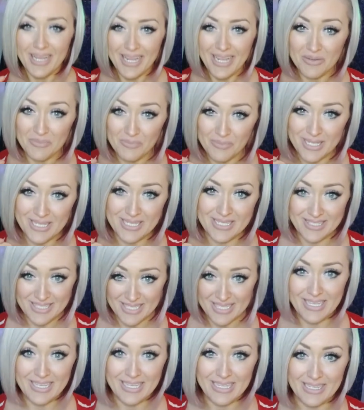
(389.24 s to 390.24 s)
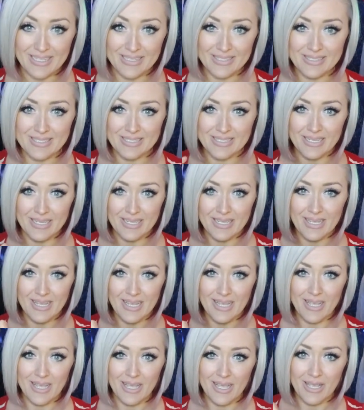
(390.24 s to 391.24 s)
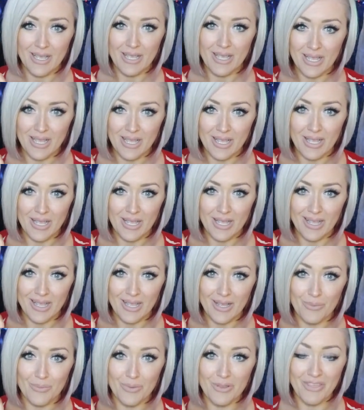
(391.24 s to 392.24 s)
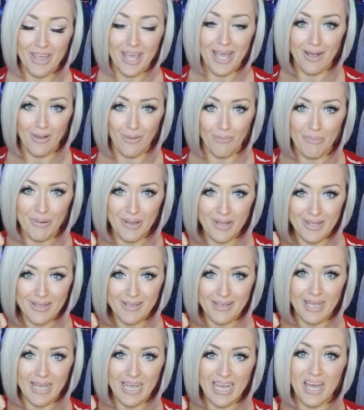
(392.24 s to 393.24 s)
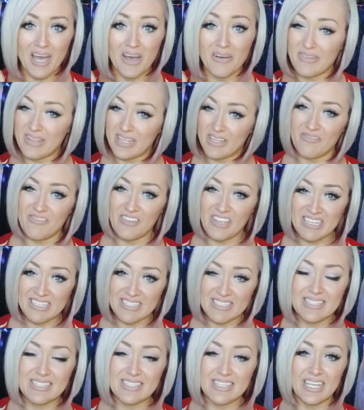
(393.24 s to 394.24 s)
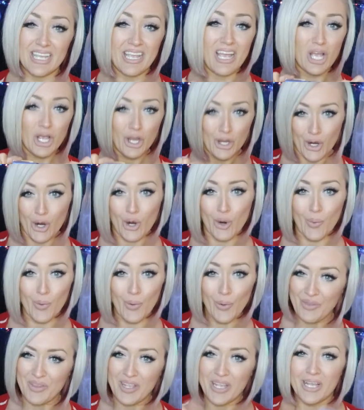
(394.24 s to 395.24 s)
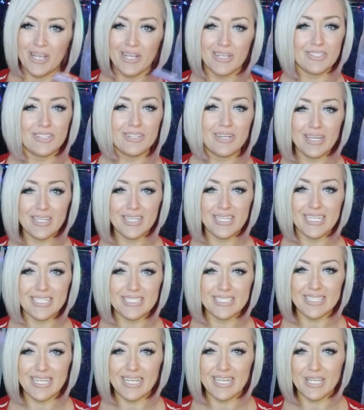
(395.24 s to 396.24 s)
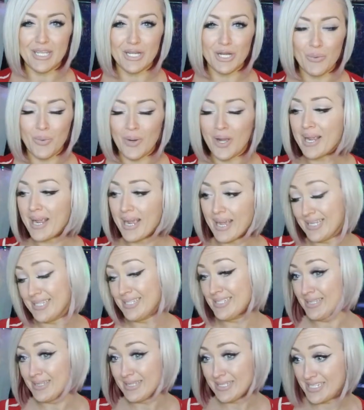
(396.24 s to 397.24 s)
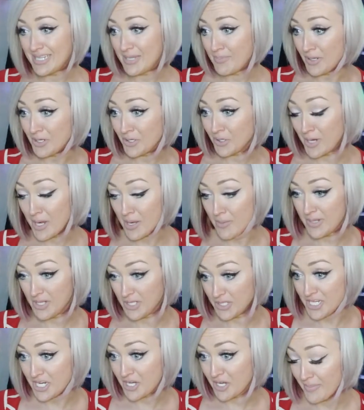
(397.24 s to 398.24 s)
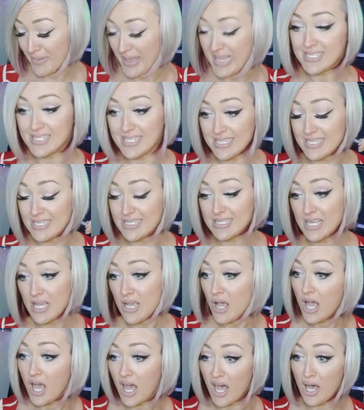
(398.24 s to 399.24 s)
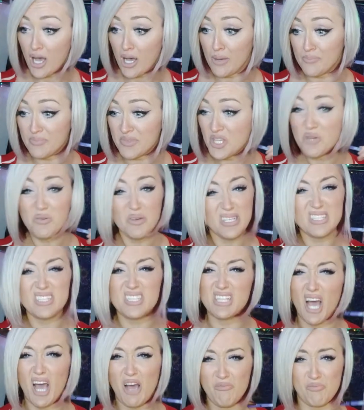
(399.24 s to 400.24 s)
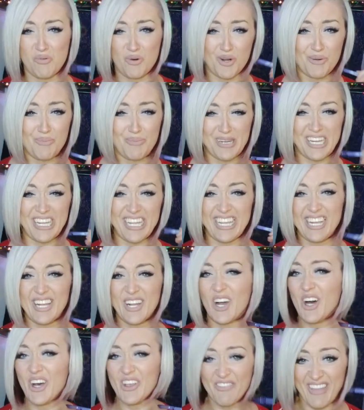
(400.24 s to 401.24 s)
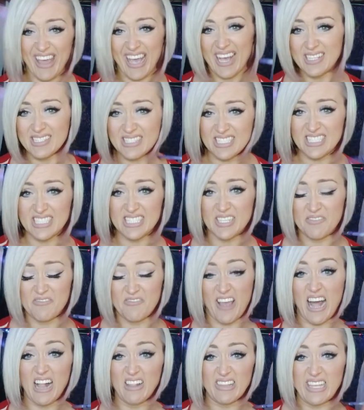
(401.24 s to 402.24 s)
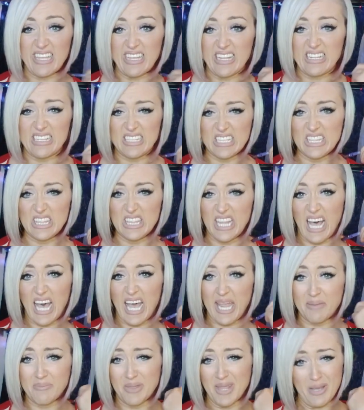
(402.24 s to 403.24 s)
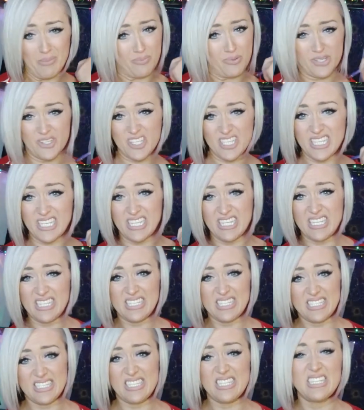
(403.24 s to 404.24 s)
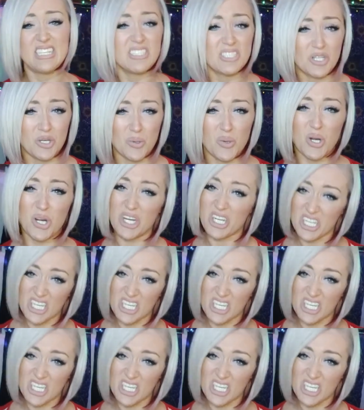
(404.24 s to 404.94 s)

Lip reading: can be seized with the help of a fancy cold. So now they can say, you know what, guys, in the deep underground military bases, you can stop working on that cephalic Lyme leprosy disease you're working